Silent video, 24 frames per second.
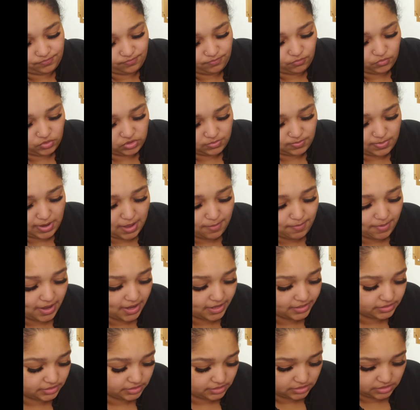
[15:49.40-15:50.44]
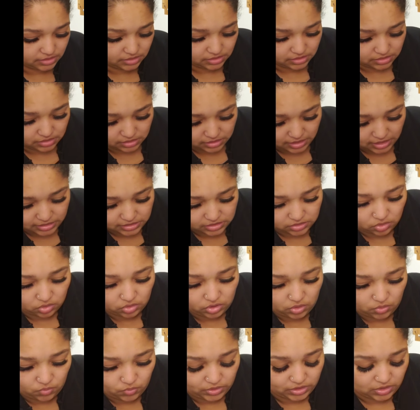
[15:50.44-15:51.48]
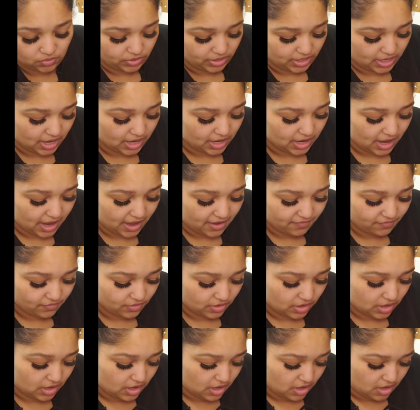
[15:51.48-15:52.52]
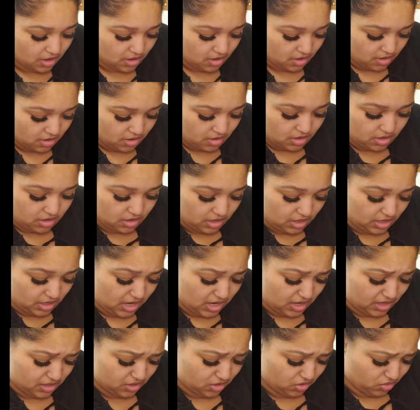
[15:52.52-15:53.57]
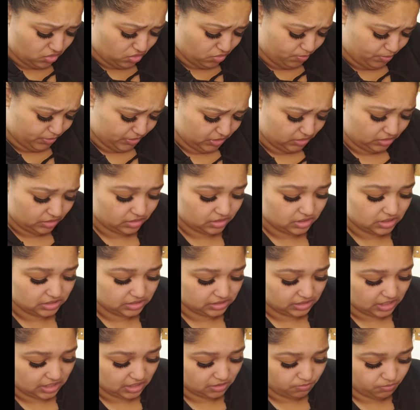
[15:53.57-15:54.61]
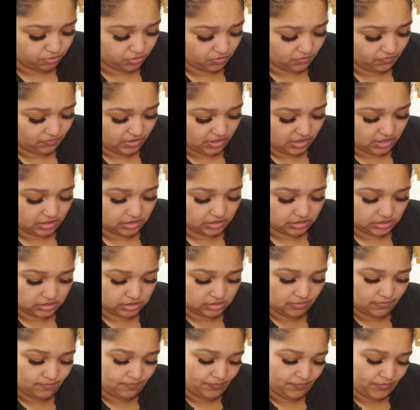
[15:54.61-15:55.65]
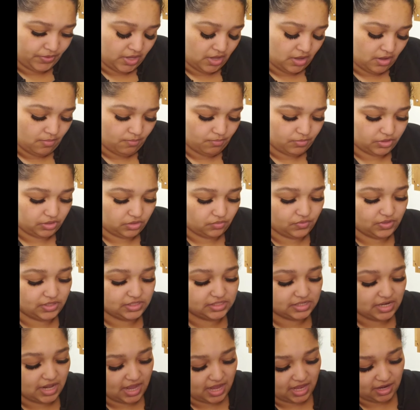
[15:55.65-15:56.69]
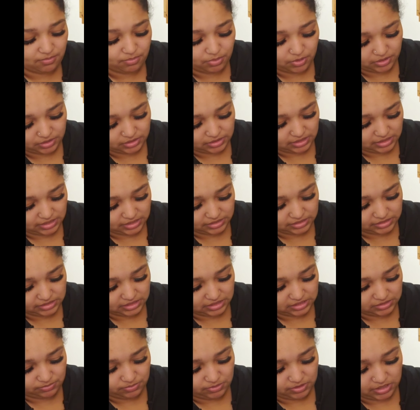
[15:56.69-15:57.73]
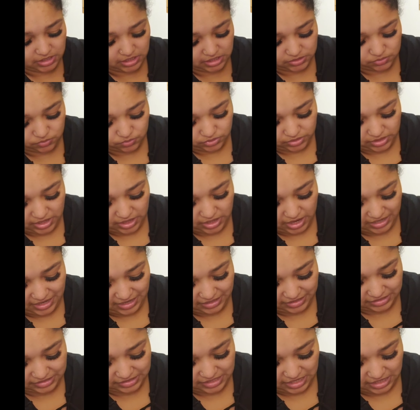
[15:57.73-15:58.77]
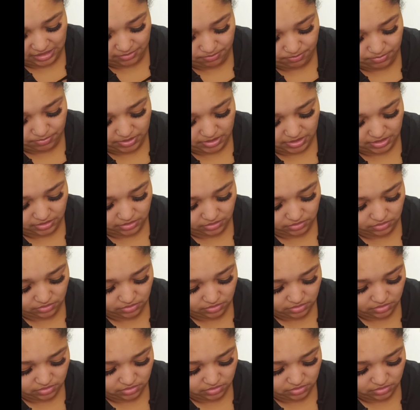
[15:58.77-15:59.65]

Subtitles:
with bypass. That's the only one that we can have. And I can't get it open, these kid-proof things. But the reason I had bought this is because we're not allowed to take a pill